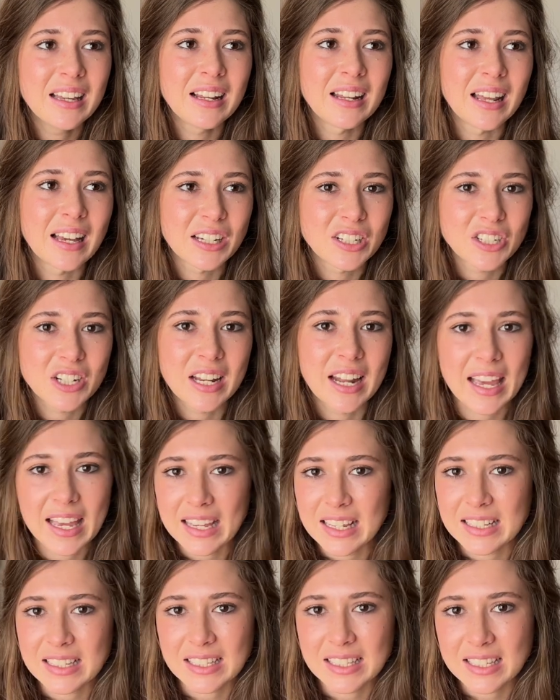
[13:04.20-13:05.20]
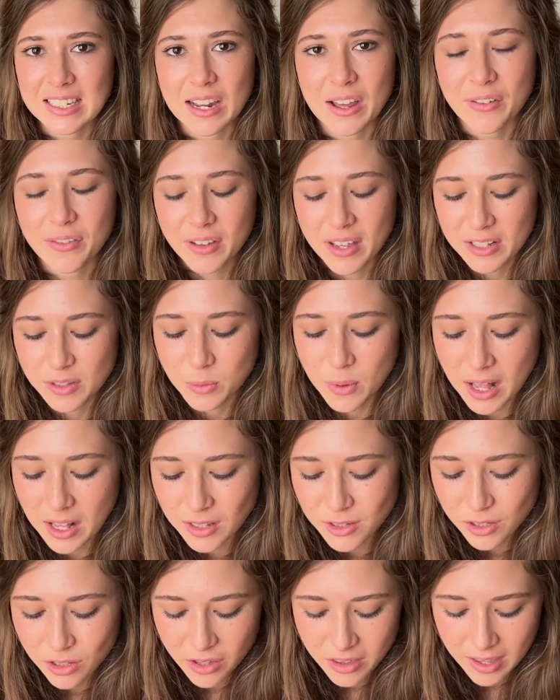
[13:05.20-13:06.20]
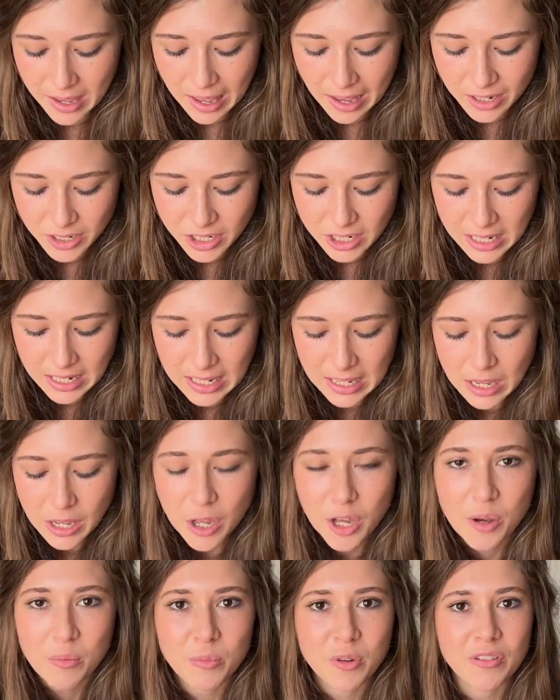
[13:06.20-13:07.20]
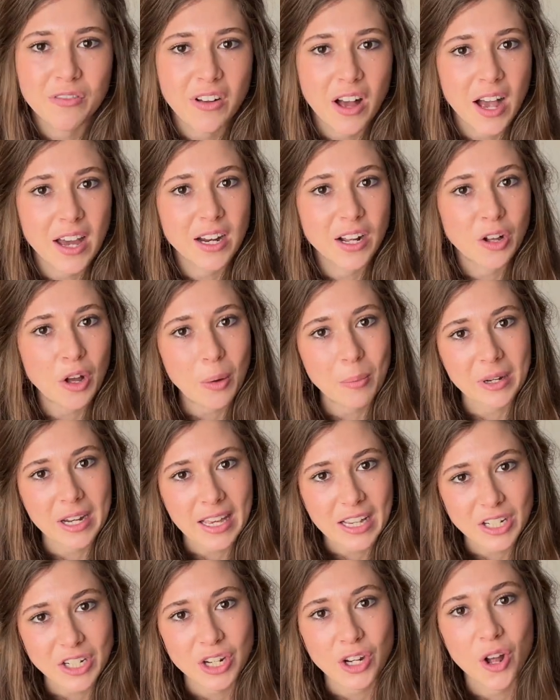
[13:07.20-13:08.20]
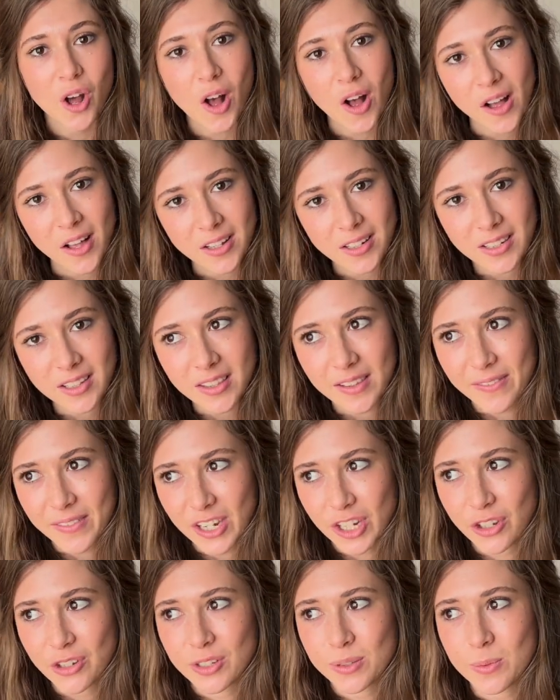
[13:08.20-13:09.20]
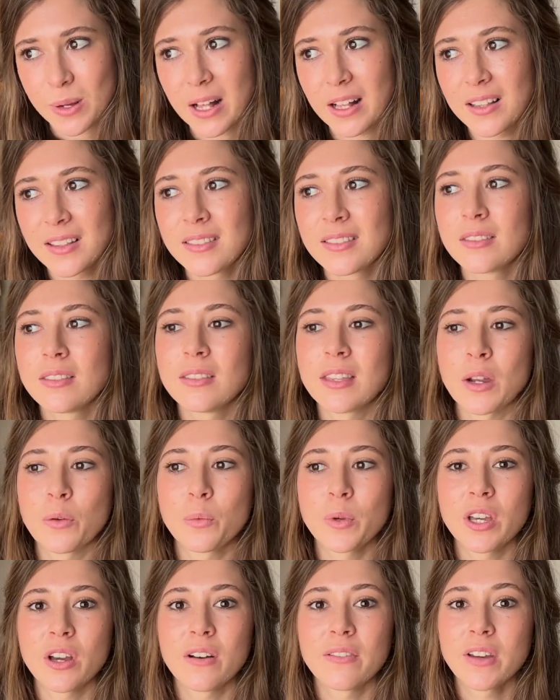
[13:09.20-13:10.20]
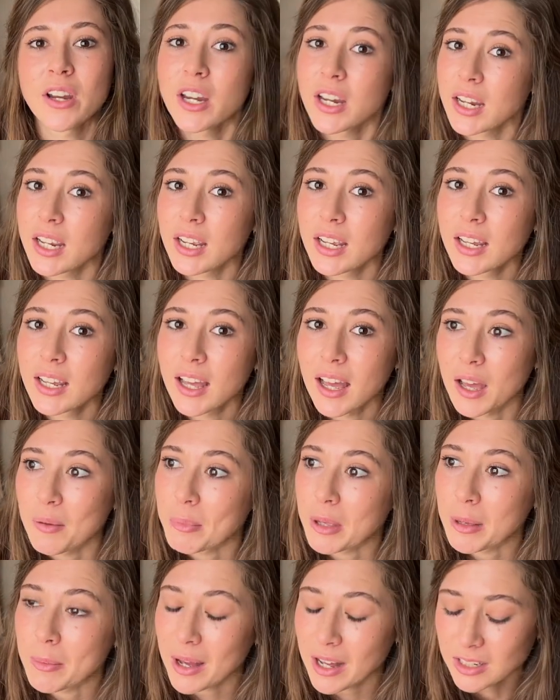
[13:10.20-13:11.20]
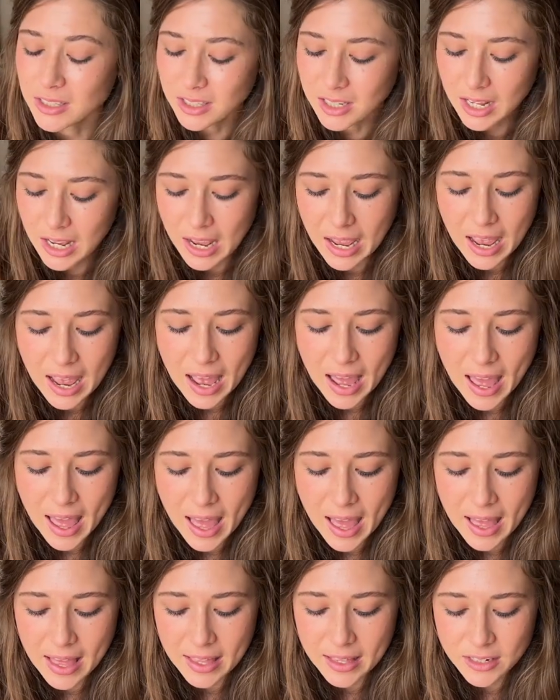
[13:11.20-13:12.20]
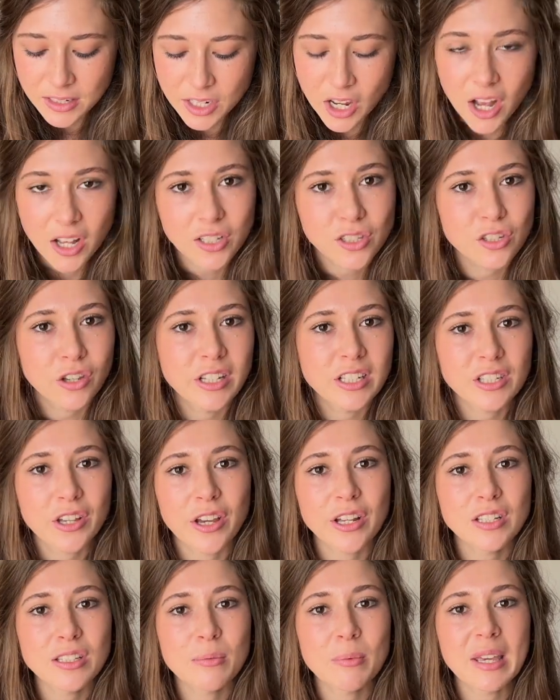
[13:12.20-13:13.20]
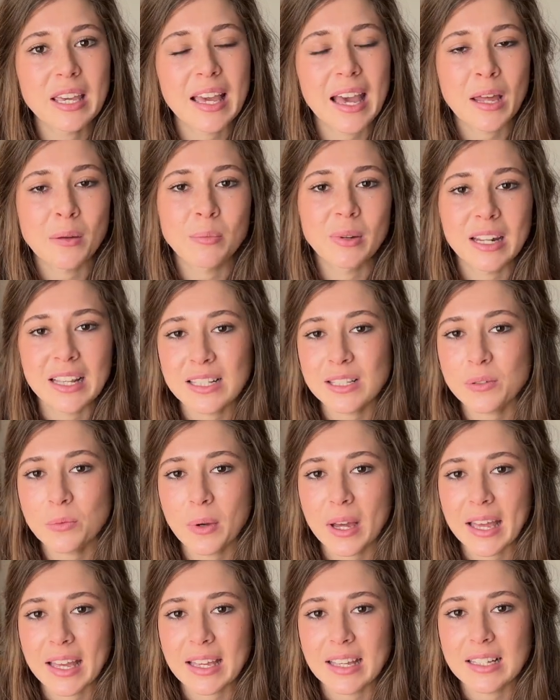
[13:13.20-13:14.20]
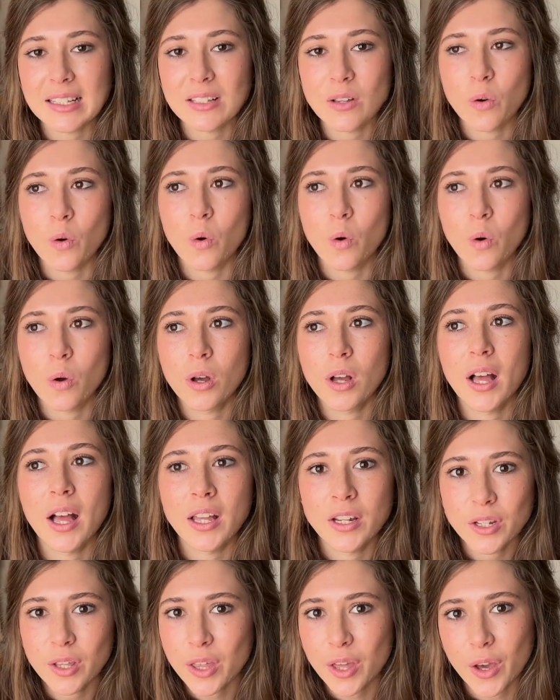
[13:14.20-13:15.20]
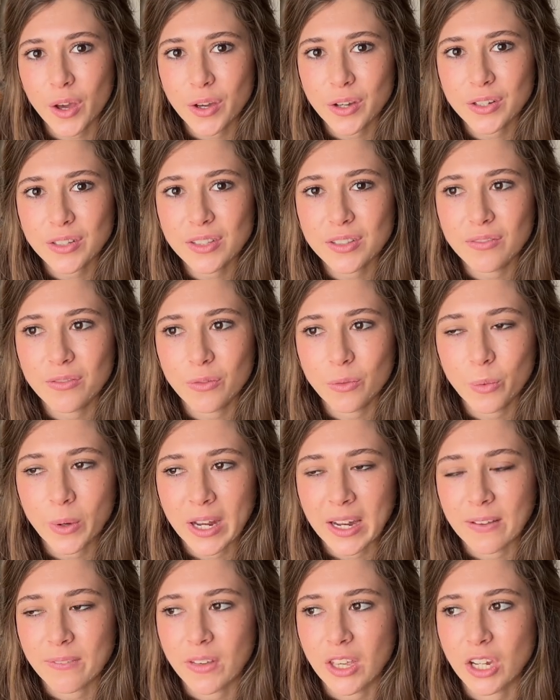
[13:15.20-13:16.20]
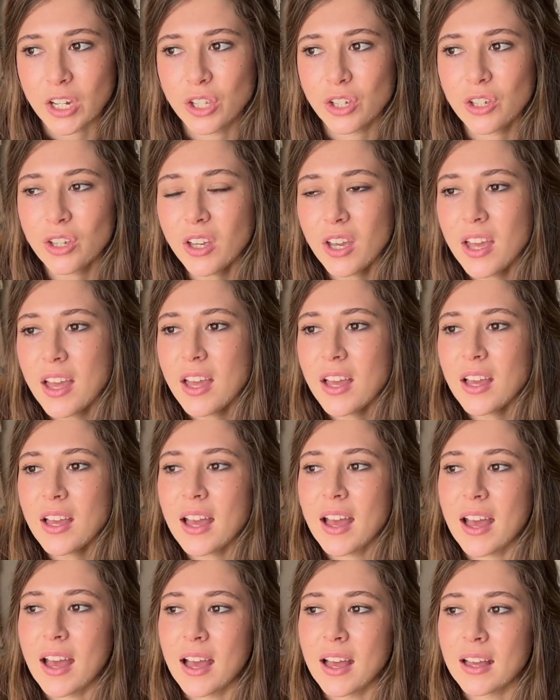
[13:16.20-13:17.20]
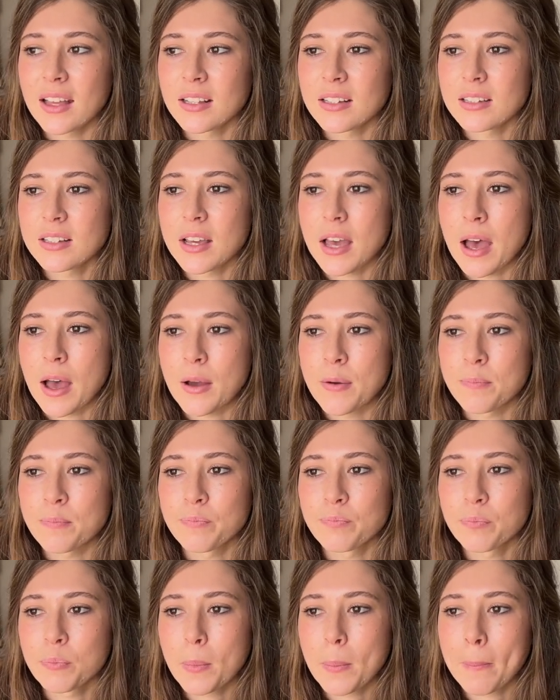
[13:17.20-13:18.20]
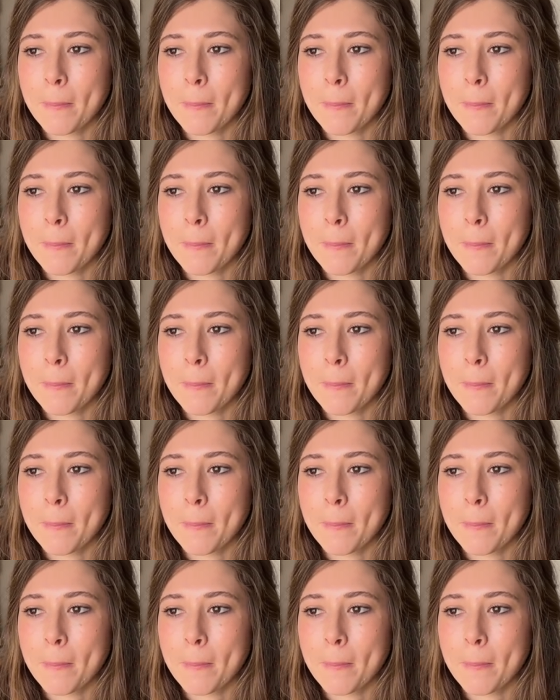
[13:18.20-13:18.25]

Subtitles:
like chalets and stuff as well, so they actually provide accommodation on the venue as well, that we are very happy about. And yeah, so it's going to be at Pleasant Ways or Under the Oaks wedding venue. And